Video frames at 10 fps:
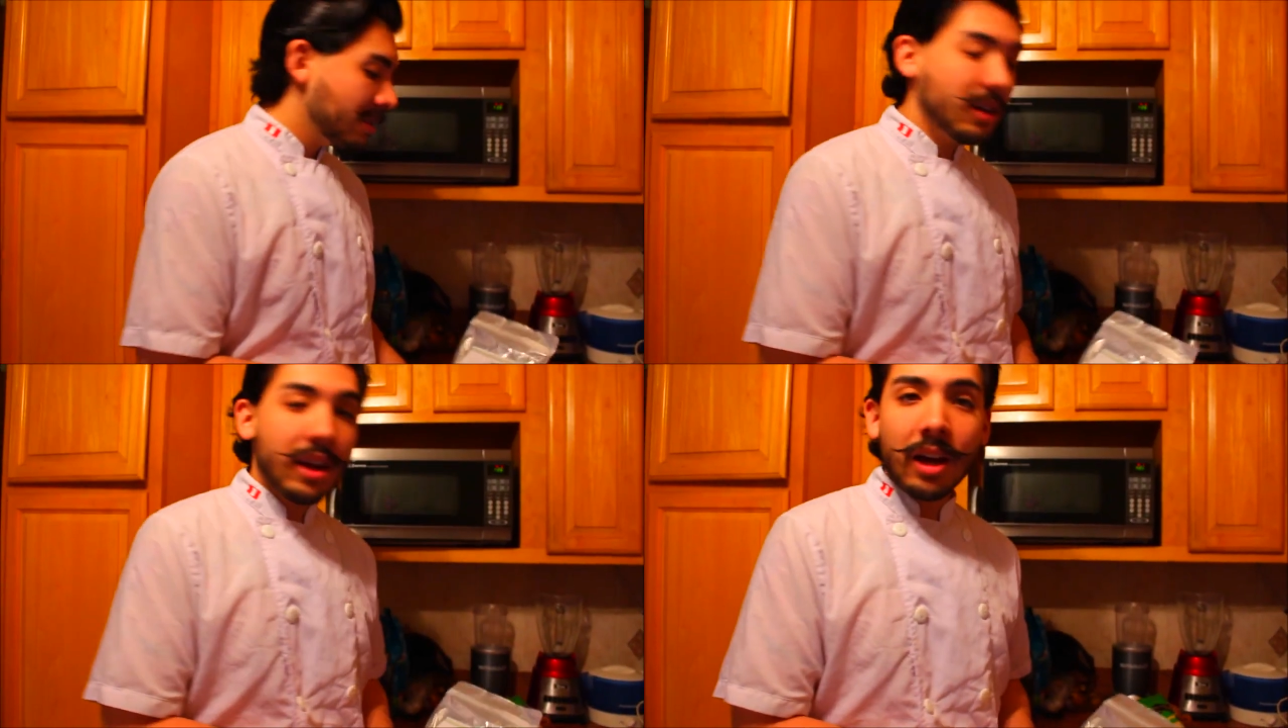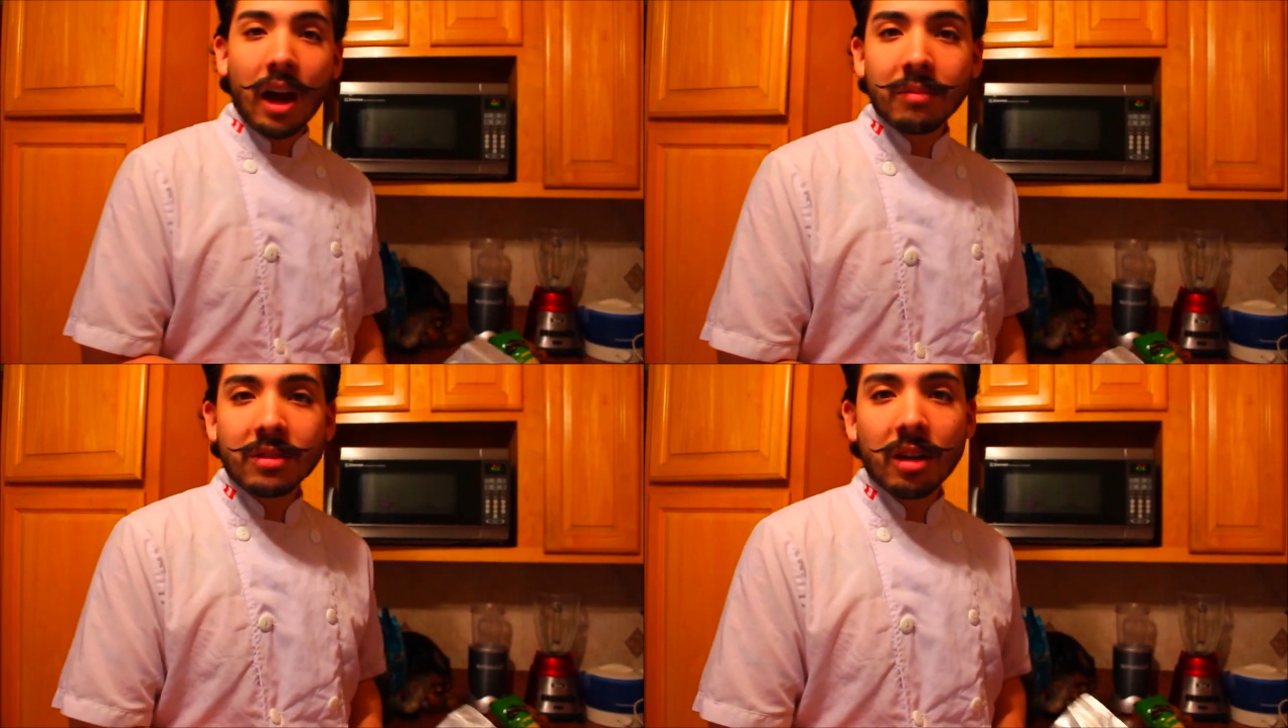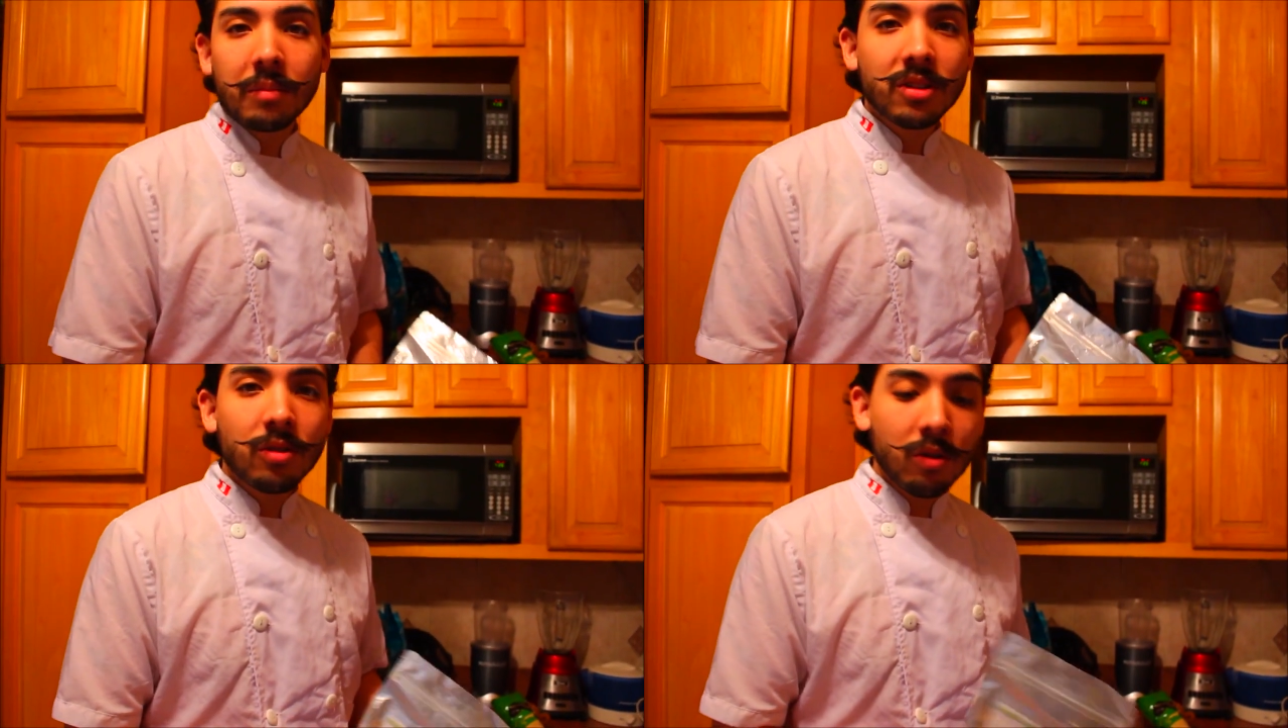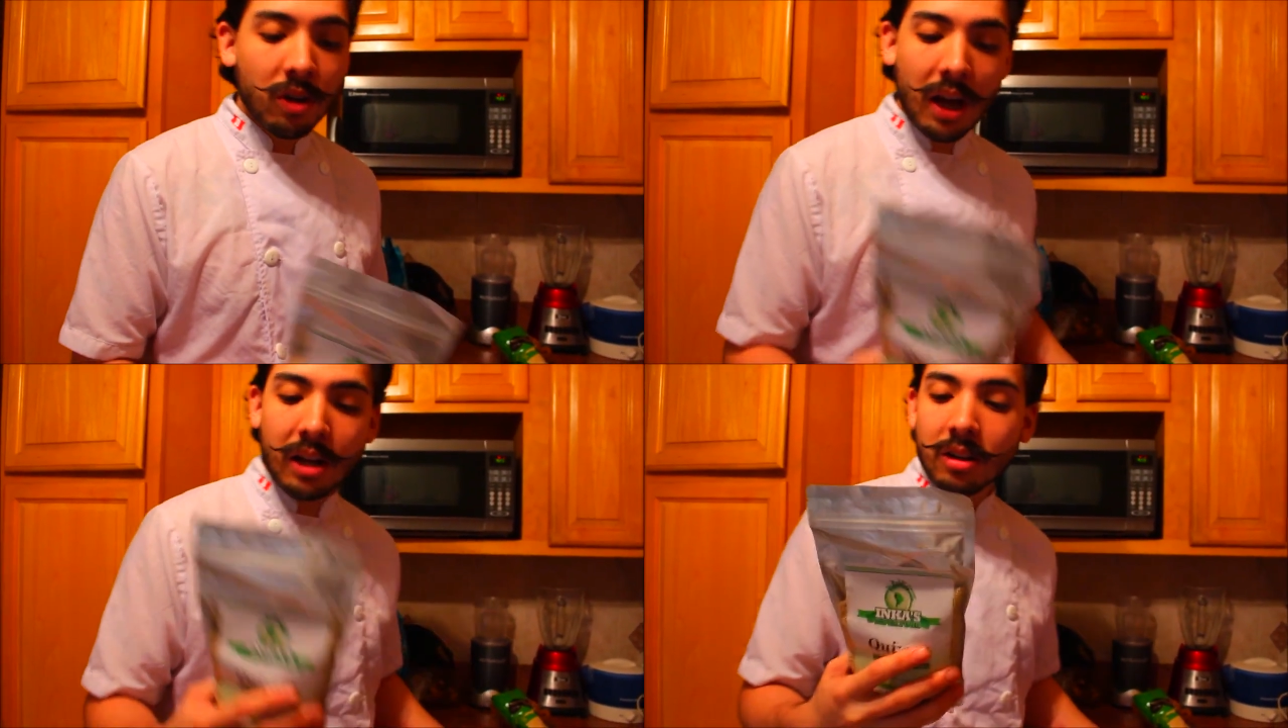Today, I'm just gonna be showing
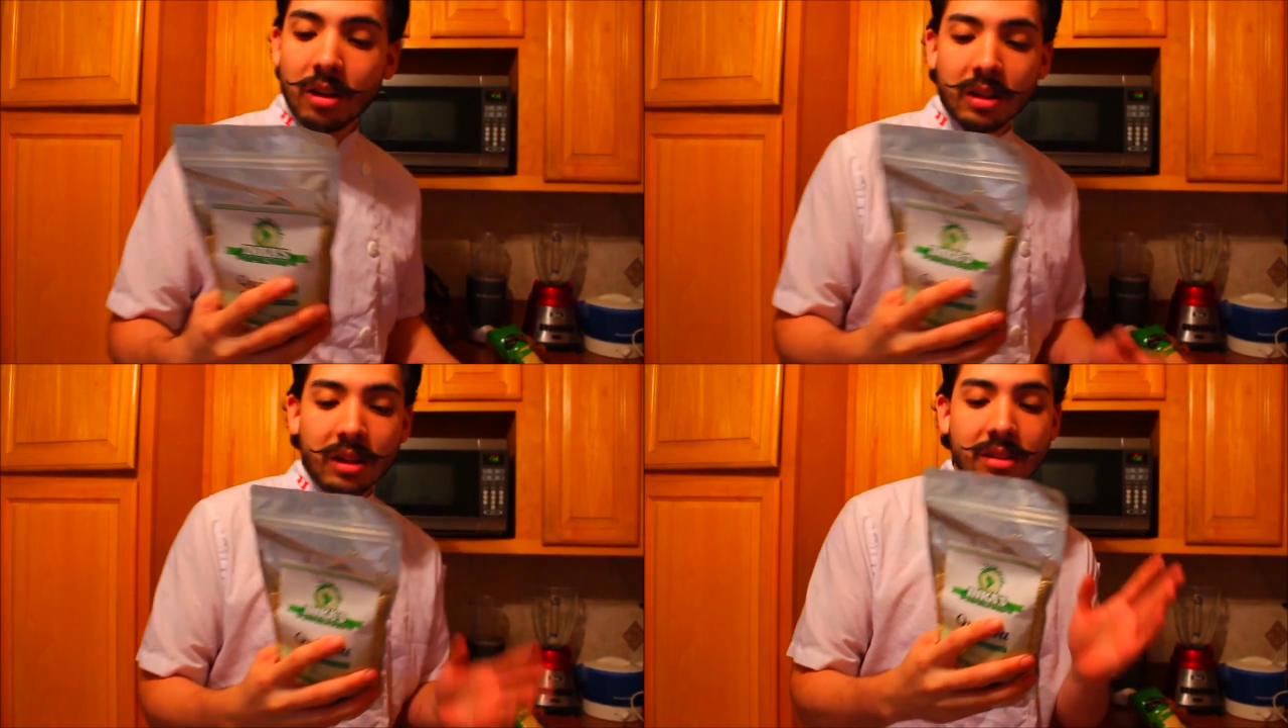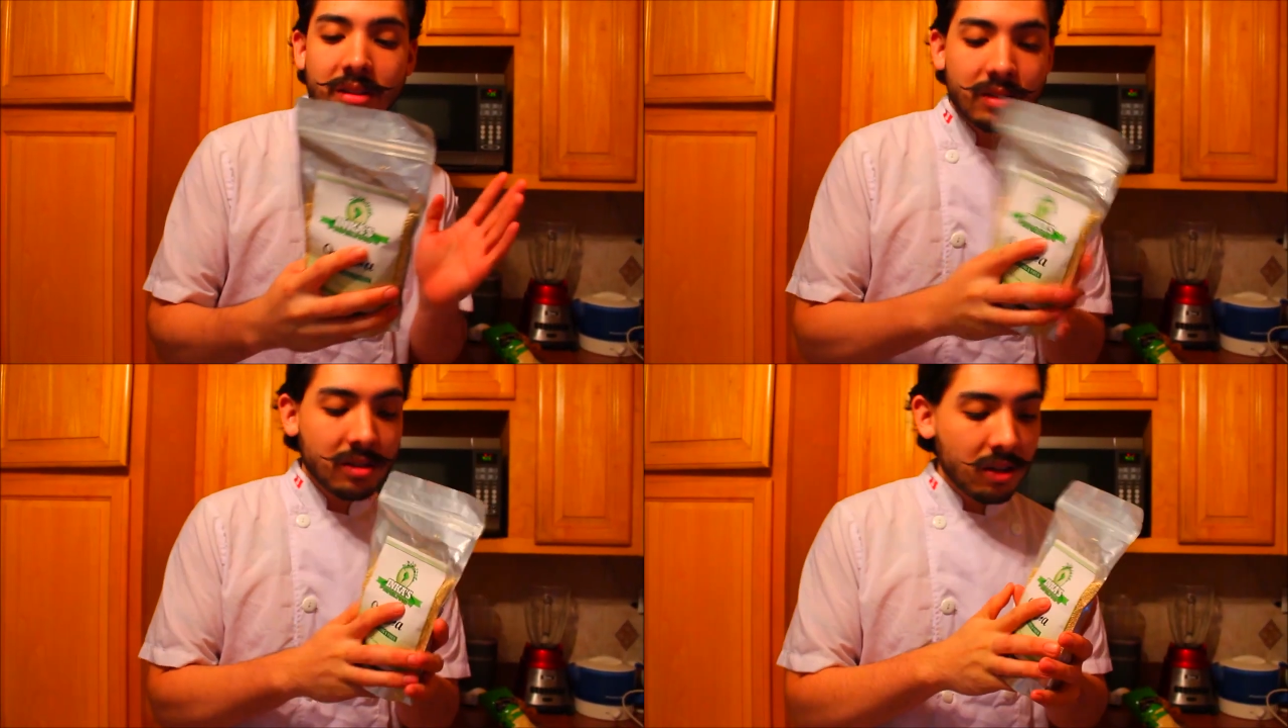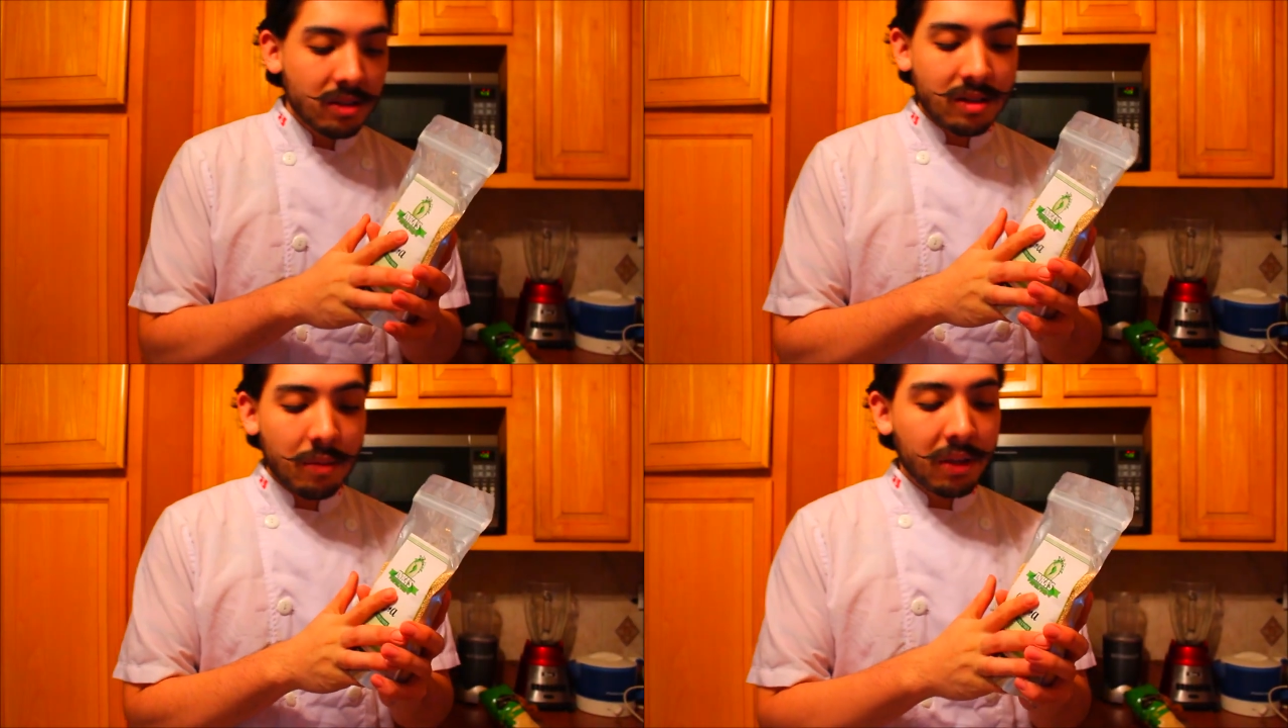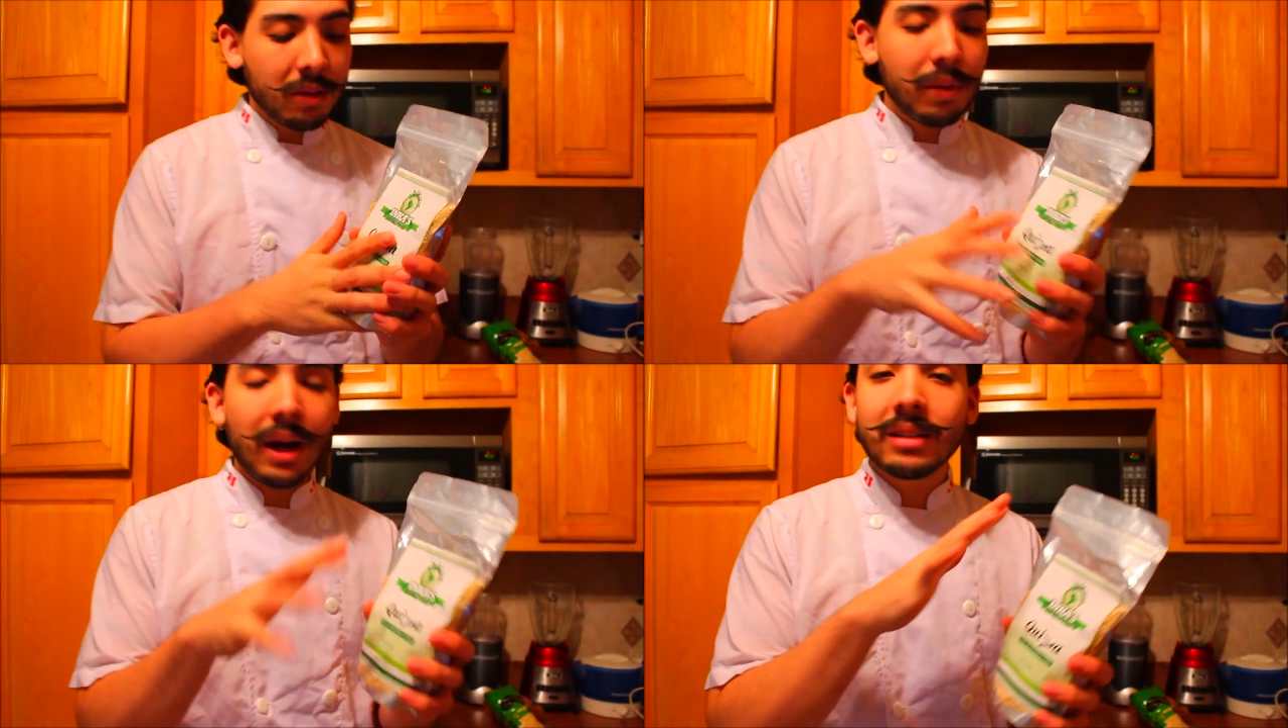you how to cook this
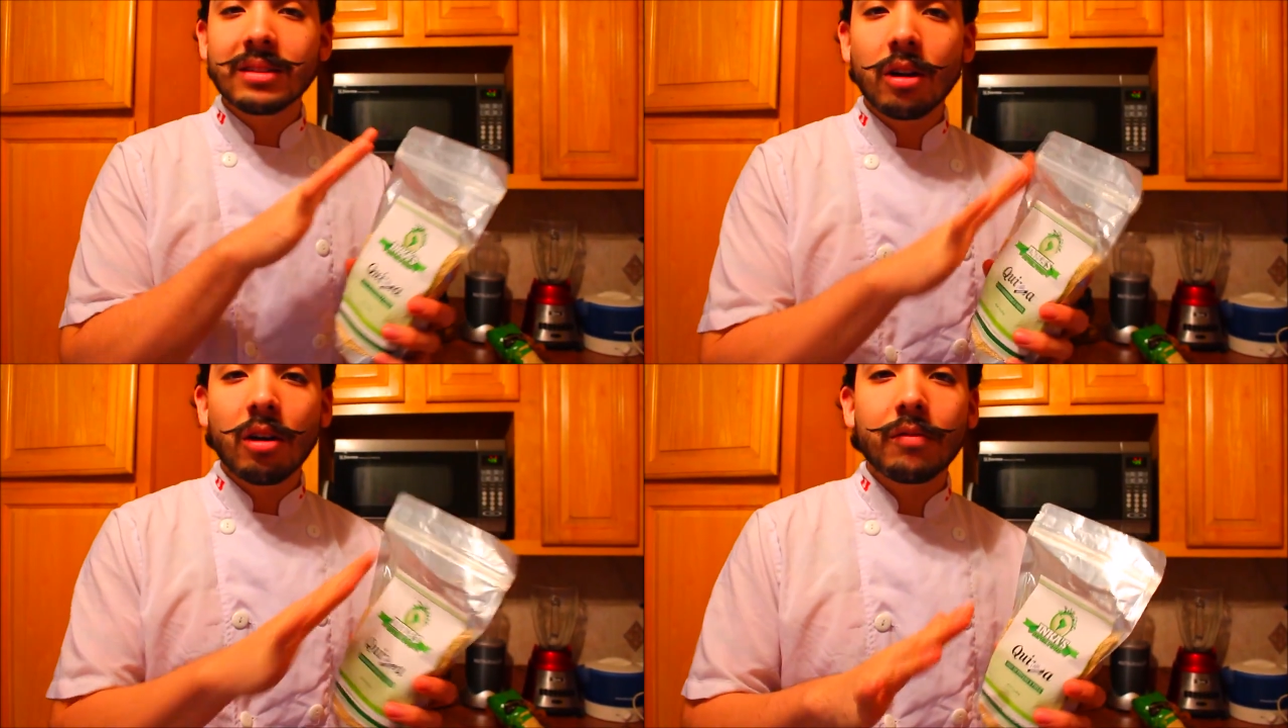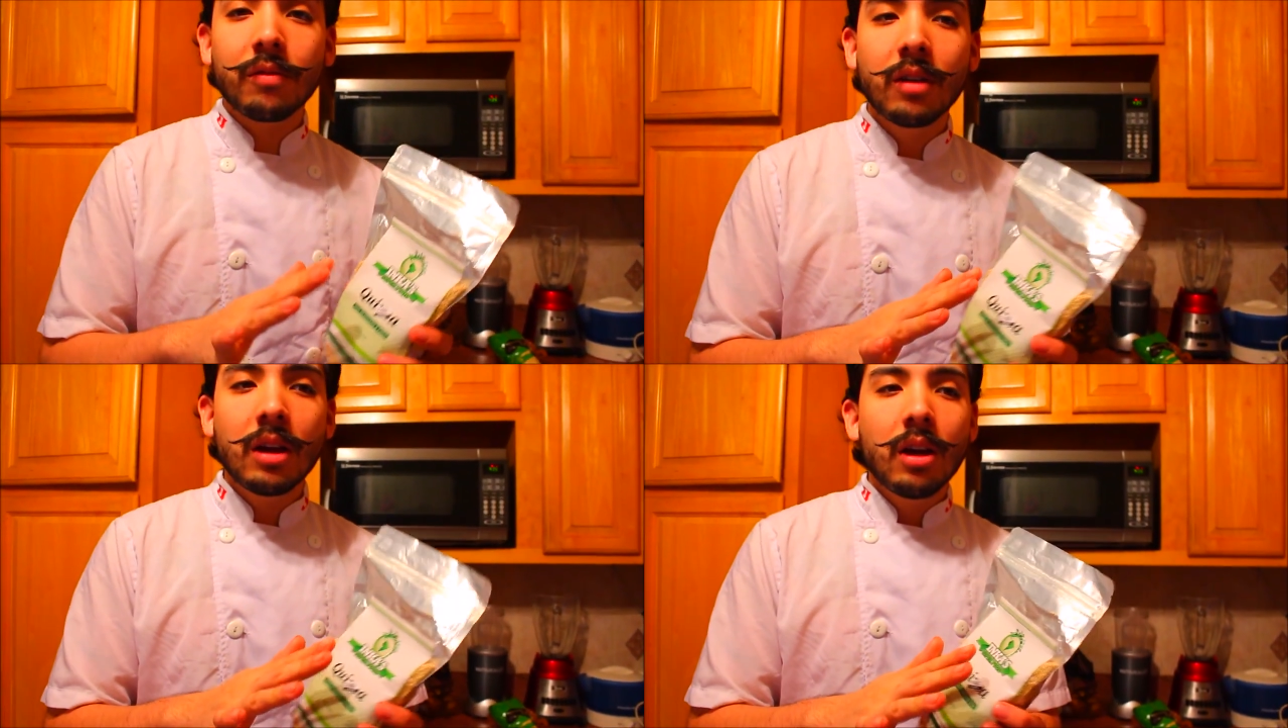simply by itself.